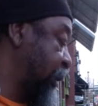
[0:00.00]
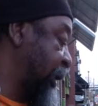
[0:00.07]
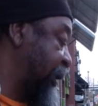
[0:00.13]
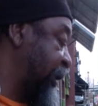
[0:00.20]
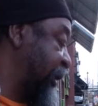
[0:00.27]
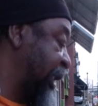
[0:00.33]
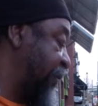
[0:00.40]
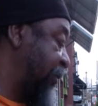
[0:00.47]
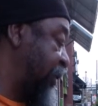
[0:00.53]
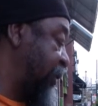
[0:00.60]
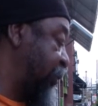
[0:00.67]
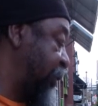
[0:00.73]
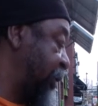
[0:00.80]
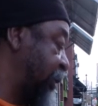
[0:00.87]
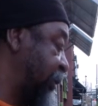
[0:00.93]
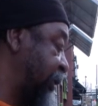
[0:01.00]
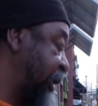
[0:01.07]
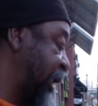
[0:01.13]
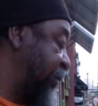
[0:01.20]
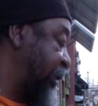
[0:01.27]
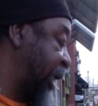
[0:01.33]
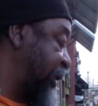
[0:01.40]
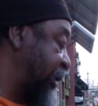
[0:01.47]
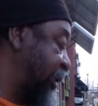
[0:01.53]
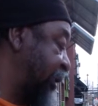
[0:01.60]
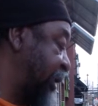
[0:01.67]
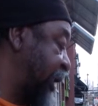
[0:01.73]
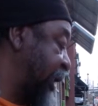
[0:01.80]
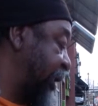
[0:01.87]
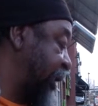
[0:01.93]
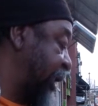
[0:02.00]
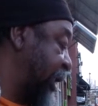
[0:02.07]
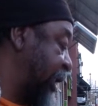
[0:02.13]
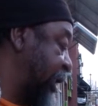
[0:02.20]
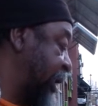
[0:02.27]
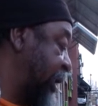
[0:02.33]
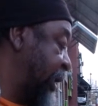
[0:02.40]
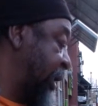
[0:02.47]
it's 7307, I just click that